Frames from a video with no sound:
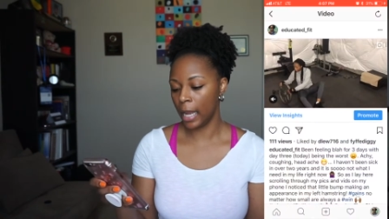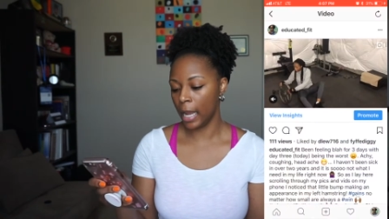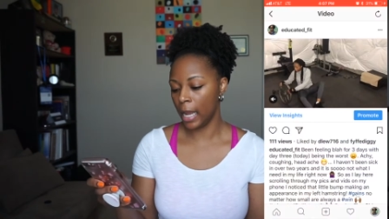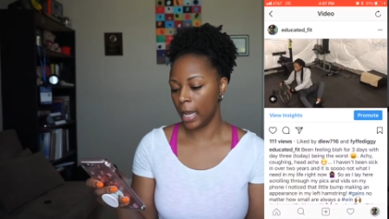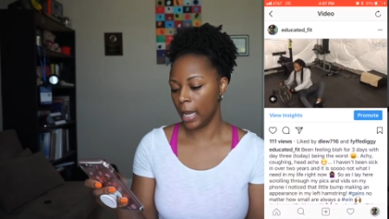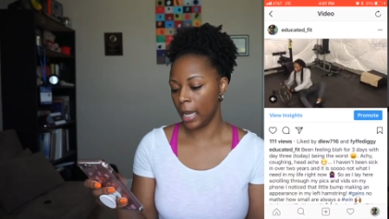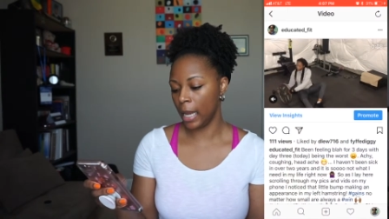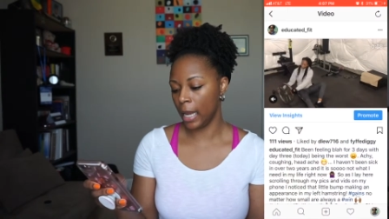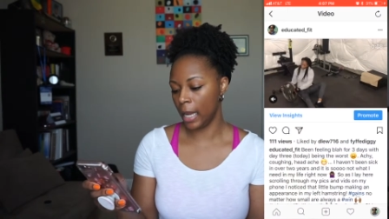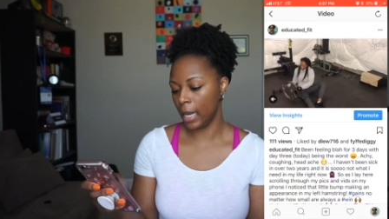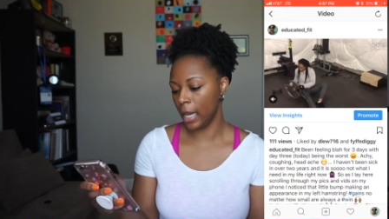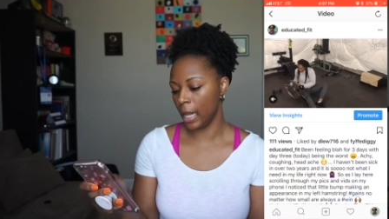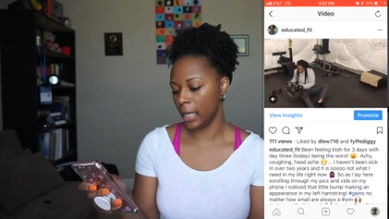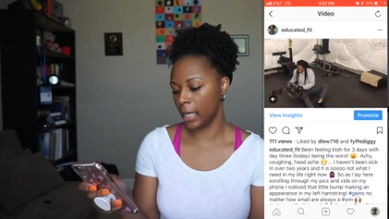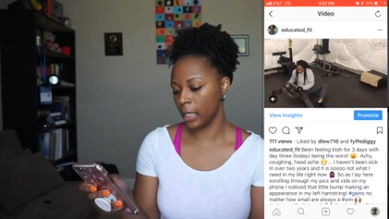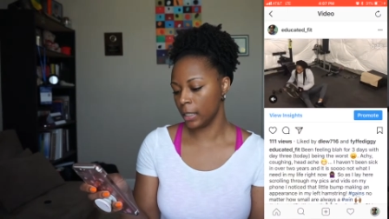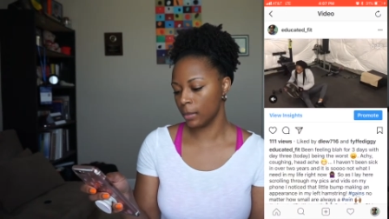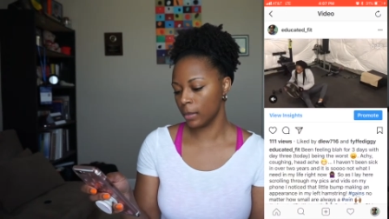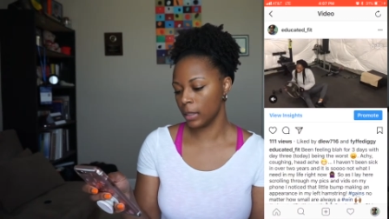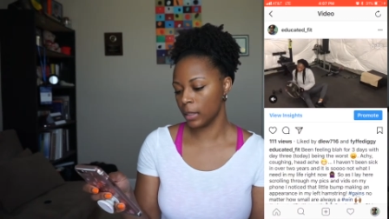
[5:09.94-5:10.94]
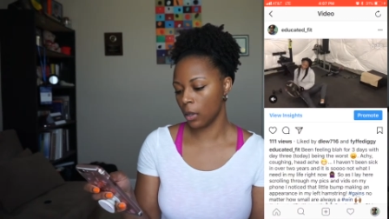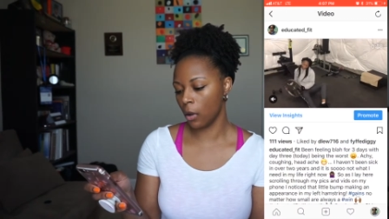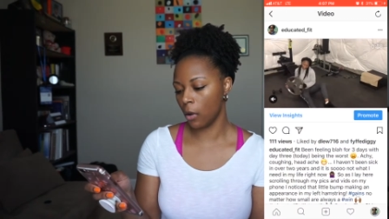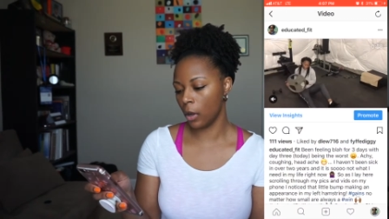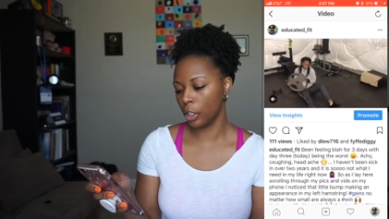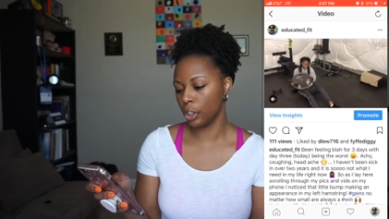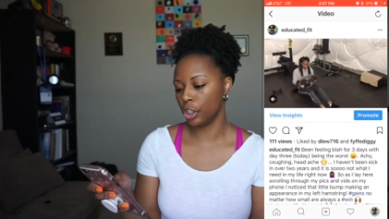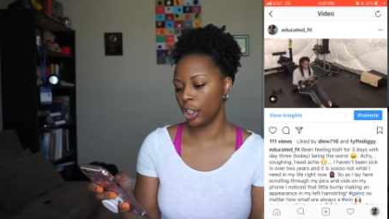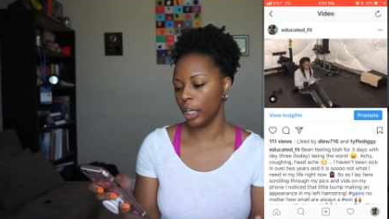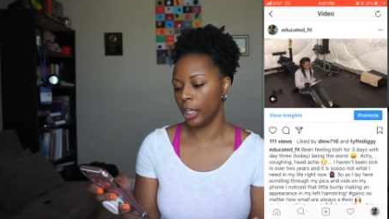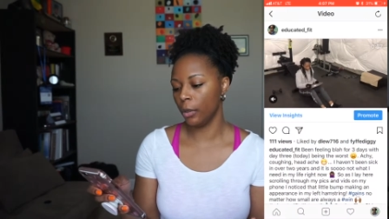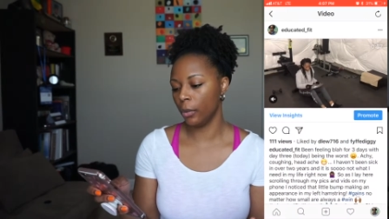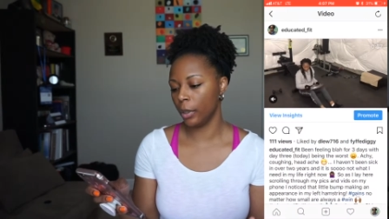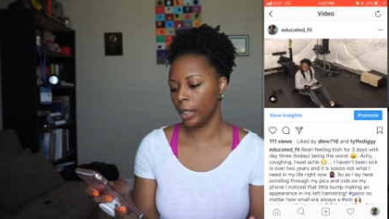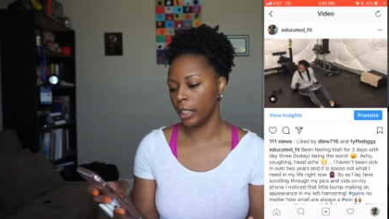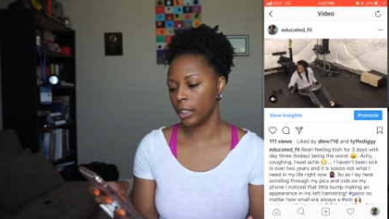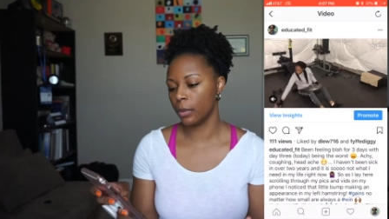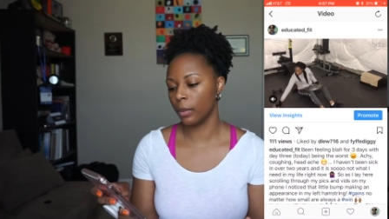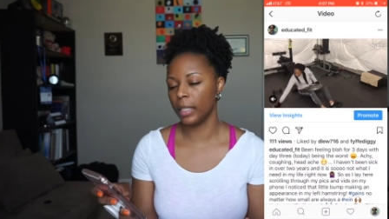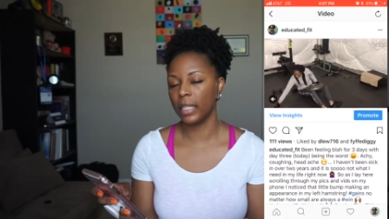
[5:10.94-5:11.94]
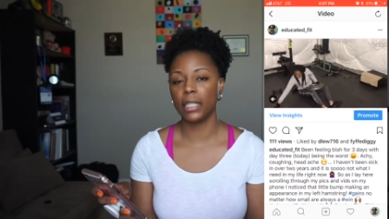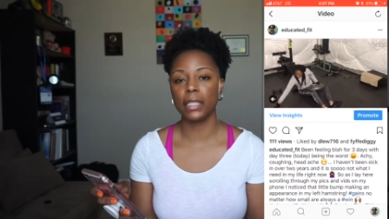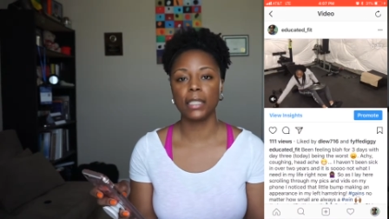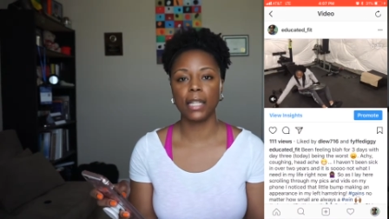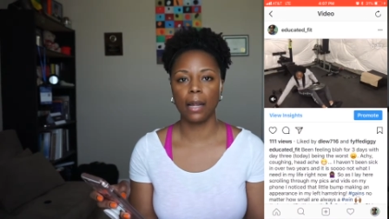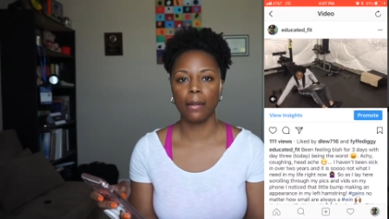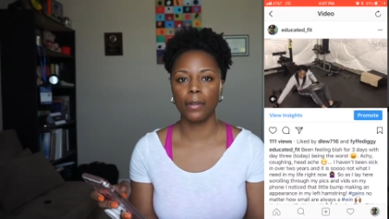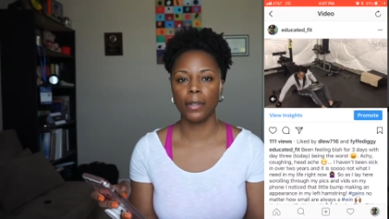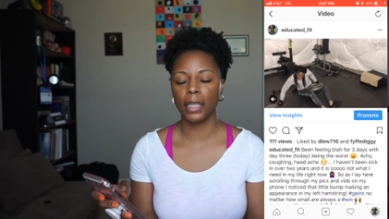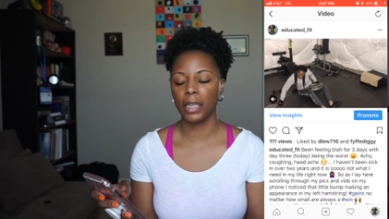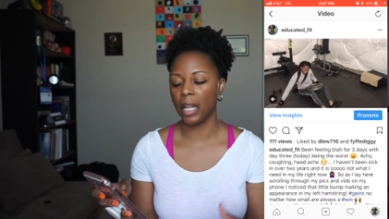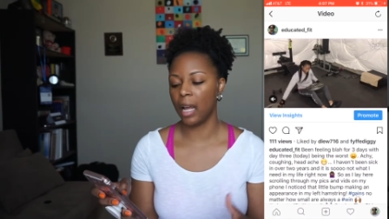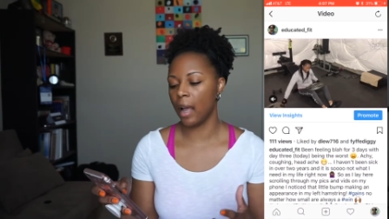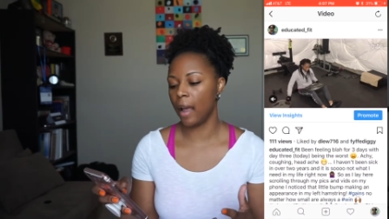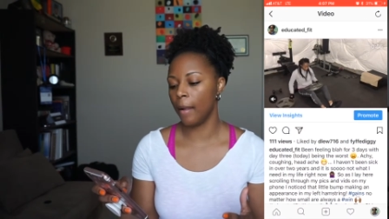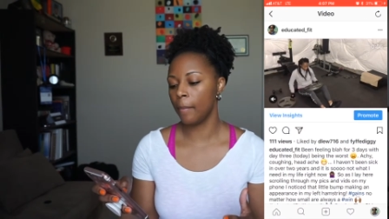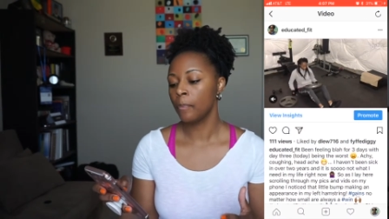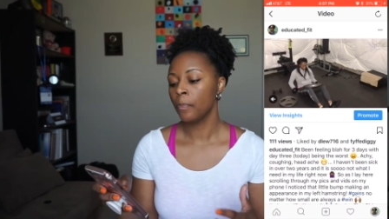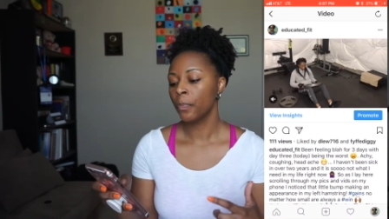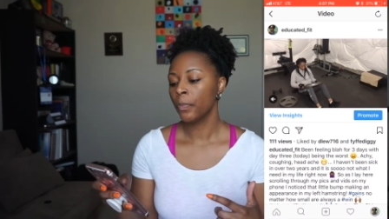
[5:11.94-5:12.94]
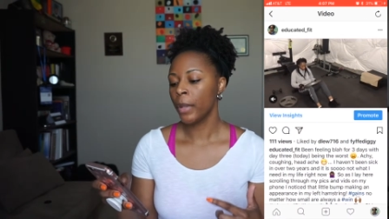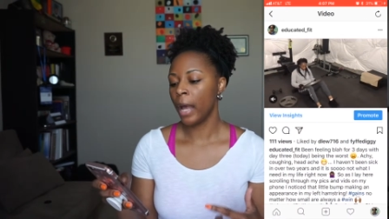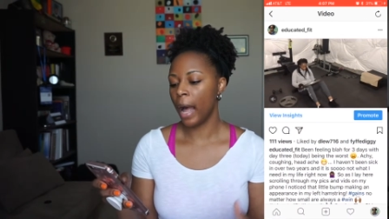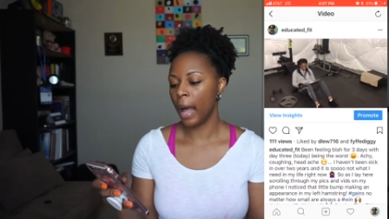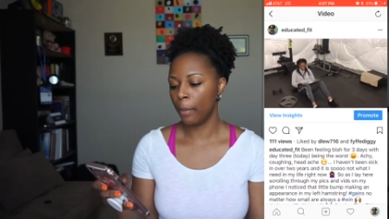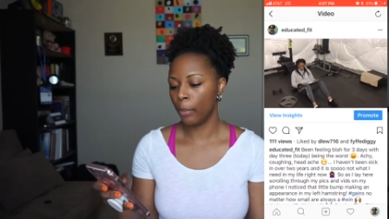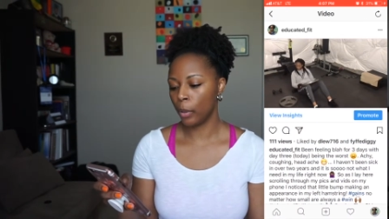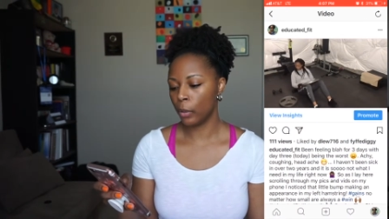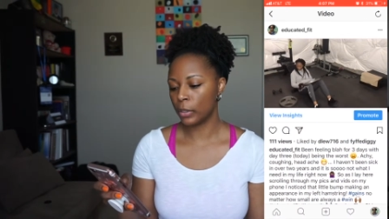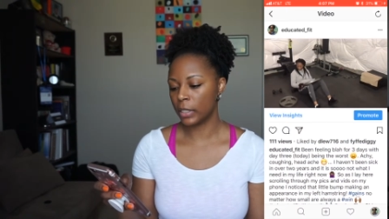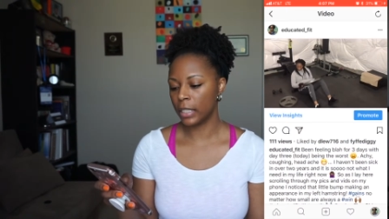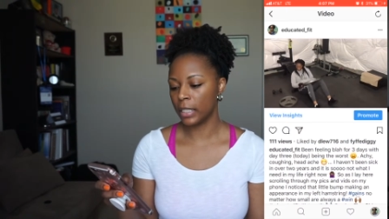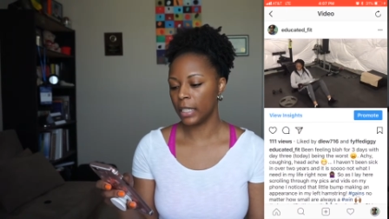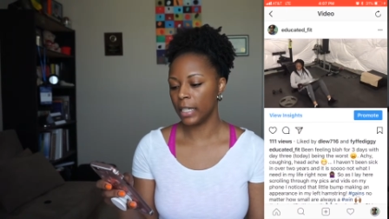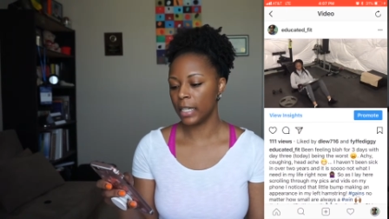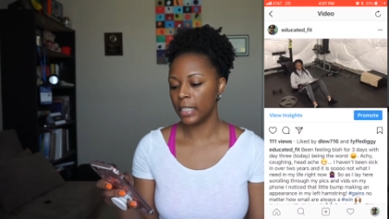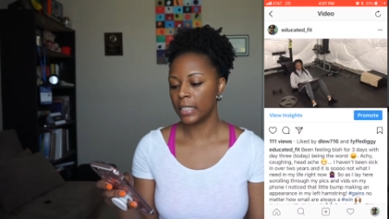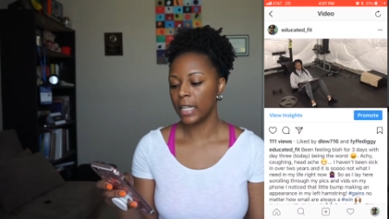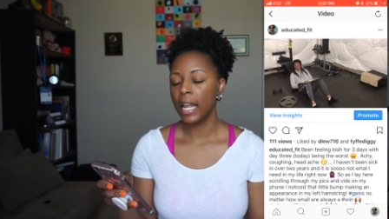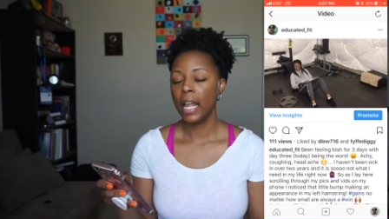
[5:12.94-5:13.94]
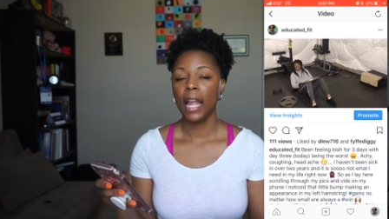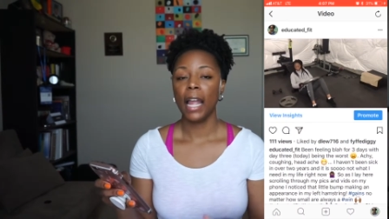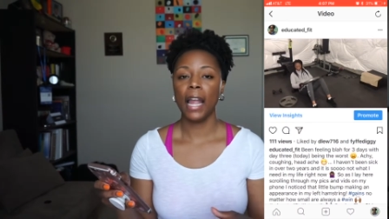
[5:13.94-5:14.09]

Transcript: and this was on January 27th that I posted this.